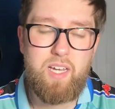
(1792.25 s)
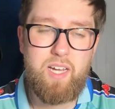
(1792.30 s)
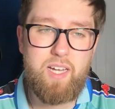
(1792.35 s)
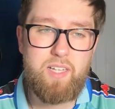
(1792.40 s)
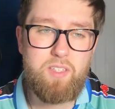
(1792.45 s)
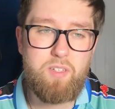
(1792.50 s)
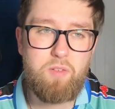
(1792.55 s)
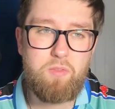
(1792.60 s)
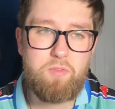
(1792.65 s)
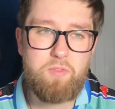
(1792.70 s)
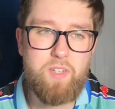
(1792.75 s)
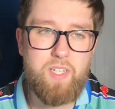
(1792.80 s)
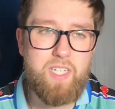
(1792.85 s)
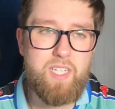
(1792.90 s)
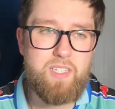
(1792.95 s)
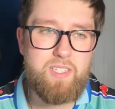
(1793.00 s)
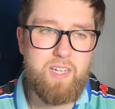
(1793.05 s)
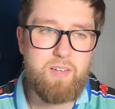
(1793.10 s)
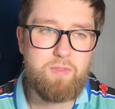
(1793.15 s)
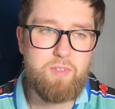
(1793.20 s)
I don't think
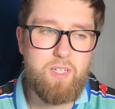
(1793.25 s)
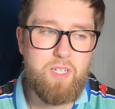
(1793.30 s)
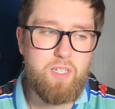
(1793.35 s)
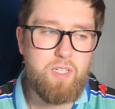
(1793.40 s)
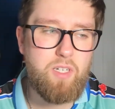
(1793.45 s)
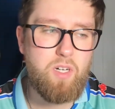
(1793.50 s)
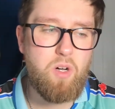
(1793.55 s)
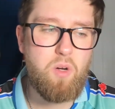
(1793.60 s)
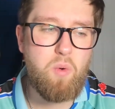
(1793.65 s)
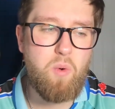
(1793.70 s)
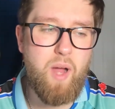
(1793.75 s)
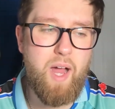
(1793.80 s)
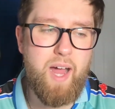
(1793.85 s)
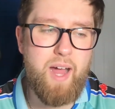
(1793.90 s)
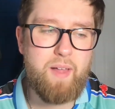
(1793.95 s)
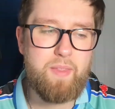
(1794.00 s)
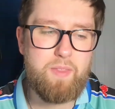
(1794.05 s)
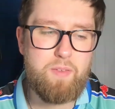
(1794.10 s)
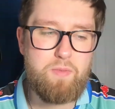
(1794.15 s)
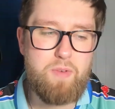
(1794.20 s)
he's having a go
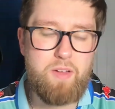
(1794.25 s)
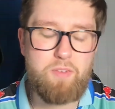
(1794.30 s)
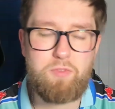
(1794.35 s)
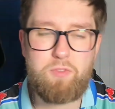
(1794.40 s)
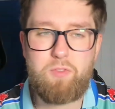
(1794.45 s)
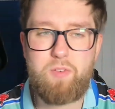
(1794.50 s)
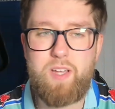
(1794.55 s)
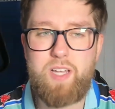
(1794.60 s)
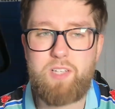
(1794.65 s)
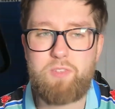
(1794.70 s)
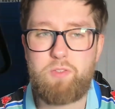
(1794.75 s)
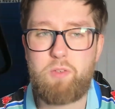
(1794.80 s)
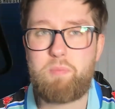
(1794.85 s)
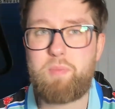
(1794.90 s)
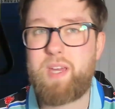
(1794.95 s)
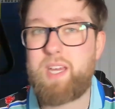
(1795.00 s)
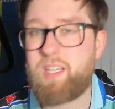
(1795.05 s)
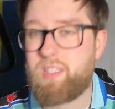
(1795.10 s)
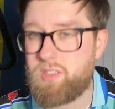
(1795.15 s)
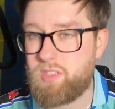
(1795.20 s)
at the referees for
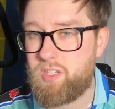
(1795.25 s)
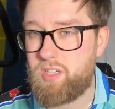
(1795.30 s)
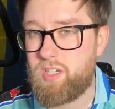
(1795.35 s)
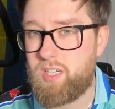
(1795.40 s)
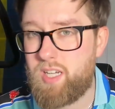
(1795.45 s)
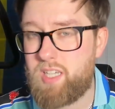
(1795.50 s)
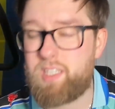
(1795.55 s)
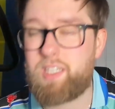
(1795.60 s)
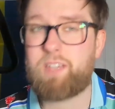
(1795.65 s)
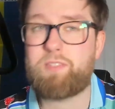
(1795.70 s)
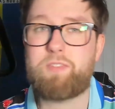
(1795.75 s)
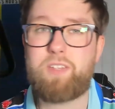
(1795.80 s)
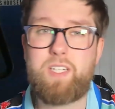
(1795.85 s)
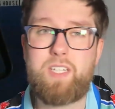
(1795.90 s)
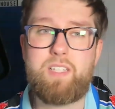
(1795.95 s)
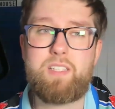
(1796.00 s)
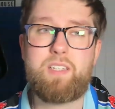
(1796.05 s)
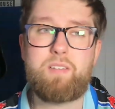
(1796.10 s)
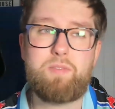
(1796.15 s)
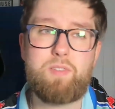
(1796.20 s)
being Turkish. I
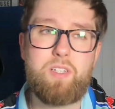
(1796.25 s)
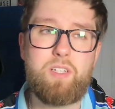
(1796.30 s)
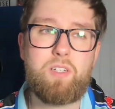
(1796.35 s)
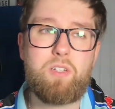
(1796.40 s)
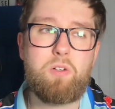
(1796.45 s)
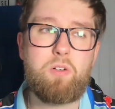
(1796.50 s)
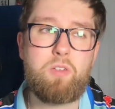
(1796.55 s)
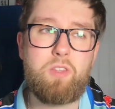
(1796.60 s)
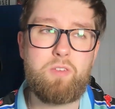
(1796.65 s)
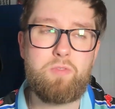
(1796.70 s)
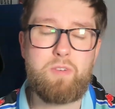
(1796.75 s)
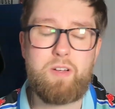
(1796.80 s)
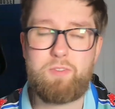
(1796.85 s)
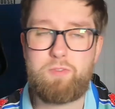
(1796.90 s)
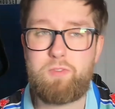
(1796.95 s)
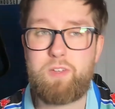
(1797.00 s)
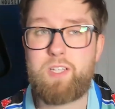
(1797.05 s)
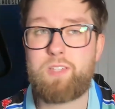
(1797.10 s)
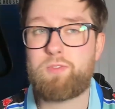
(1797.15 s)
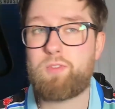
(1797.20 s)
think he's having a go at the
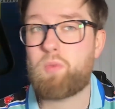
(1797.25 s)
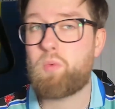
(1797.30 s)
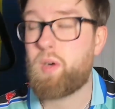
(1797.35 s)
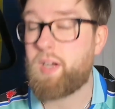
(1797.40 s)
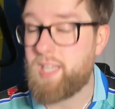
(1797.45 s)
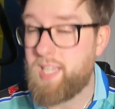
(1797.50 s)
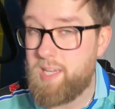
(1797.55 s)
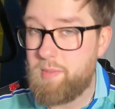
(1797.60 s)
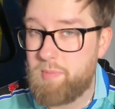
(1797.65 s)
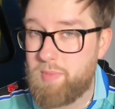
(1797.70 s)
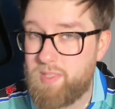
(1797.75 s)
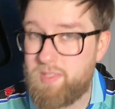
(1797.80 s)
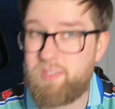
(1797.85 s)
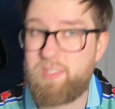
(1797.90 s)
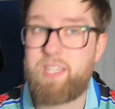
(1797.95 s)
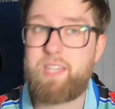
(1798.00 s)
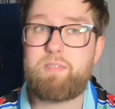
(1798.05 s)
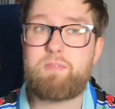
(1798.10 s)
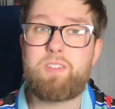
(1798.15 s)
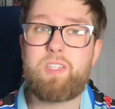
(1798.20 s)
referees for what he
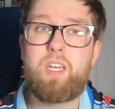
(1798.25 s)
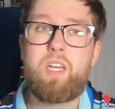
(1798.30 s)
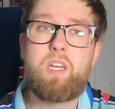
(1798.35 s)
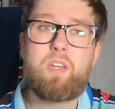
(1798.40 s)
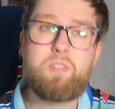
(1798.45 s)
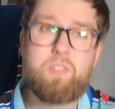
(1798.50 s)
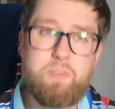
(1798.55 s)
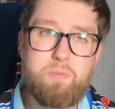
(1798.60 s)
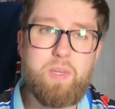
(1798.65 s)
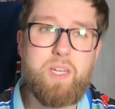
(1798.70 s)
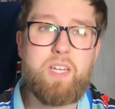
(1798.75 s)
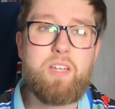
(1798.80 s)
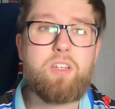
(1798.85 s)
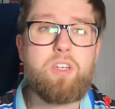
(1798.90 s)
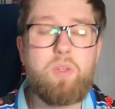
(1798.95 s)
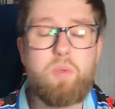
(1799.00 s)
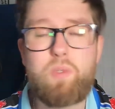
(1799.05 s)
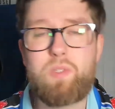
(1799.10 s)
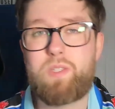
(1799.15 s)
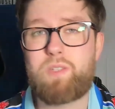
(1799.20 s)
perceives to be
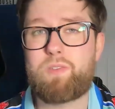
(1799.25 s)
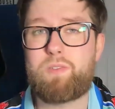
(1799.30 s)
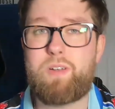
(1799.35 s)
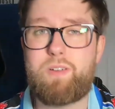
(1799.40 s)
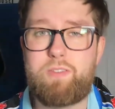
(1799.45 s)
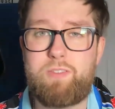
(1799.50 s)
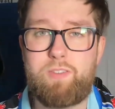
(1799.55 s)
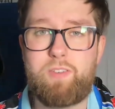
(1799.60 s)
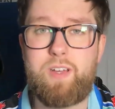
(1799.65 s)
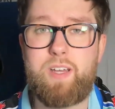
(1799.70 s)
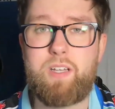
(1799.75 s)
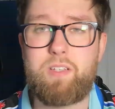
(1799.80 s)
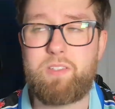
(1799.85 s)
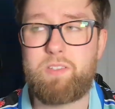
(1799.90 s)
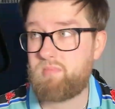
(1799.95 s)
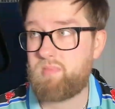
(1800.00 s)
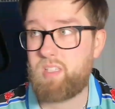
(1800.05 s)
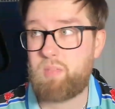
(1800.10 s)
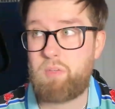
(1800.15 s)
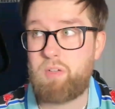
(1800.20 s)
useless
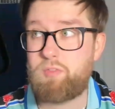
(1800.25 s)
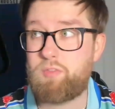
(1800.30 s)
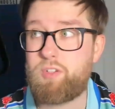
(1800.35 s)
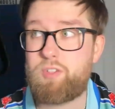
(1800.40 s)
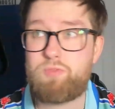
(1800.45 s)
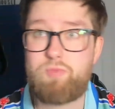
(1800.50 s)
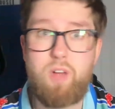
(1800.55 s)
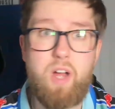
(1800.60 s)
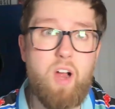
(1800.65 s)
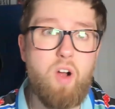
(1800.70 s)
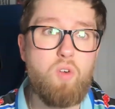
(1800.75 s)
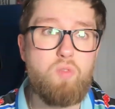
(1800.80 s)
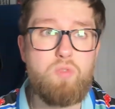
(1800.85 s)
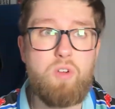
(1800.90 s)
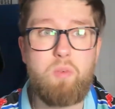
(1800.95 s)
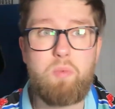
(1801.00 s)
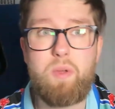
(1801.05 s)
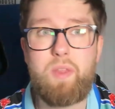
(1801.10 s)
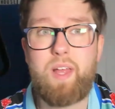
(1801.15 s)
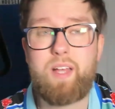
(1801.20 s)
referees. Whether he's right or
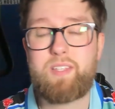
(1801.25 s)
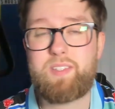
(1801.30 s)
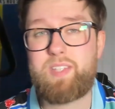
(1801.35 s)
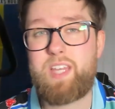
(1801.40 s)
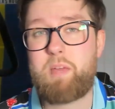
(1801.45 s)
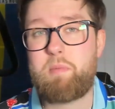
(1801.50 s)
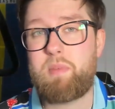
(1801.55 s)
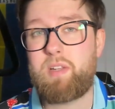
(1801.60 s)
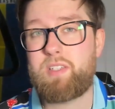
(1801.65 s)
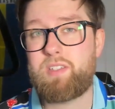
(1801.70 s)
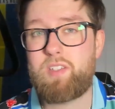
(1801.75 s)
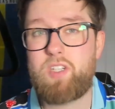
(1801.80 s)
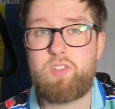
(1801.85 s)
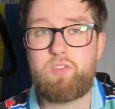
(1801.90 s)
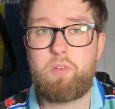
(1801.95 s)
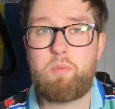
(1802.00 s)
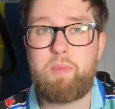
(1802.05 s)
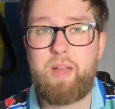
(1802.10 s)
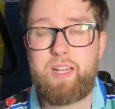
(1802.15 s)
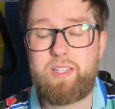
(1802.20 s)
wrong with that statement is
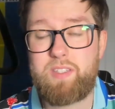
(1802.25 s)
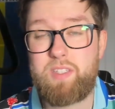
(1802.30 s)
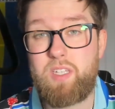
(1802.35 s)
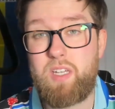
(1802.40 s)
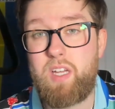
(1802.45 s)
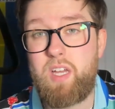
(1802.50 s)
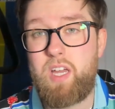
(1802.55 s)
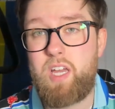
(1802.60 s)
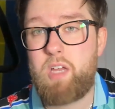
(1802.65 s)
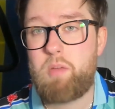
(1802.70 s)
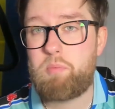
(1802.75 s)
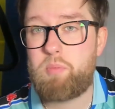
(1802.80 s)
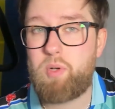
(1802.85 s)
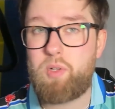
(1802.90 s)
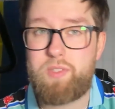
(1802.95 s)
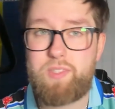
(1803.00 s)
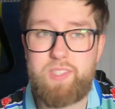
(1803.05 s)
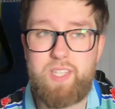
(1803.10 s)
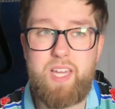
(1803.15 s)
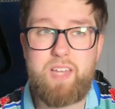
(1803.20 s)
another matter,
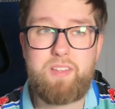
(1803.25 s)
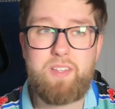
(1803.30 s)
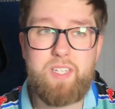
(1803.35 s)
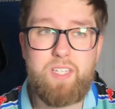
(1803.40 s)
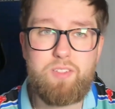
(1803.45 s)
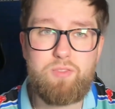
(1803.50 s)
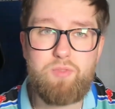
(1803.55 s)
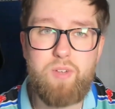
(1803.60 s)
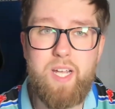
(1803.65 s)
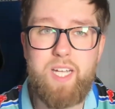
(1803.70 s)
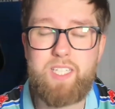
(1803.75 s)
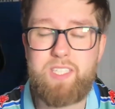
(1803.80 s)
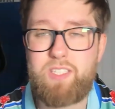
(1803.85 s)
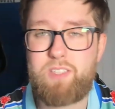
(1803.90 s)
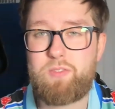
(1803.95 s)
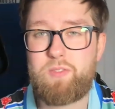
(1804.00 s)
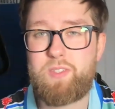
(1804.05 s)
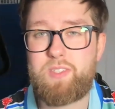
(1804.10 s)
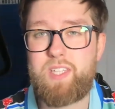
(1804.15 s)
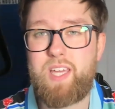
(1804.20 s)
but saying that he's
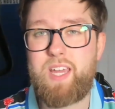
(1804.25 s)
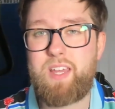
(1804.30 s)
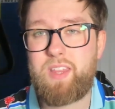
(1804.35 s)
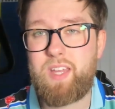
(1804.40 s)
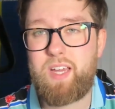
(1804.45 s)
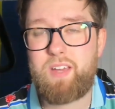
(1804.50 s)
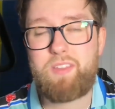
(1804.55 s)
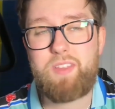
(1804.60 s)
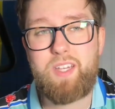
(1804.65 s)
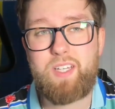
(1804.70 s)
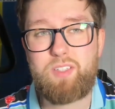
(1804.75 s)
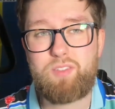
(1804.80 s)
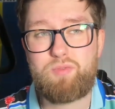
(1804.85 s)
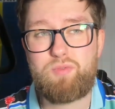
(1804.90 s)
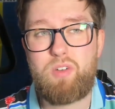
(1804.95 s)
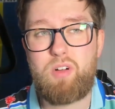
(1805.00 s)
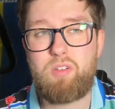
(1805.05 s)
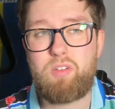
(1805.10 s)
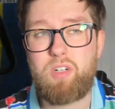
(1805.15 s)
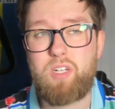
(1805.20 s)
racist for saying that, I think
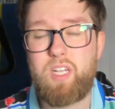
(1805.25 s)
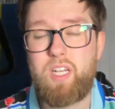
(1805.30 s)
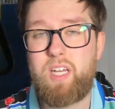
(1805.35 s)
is wrong.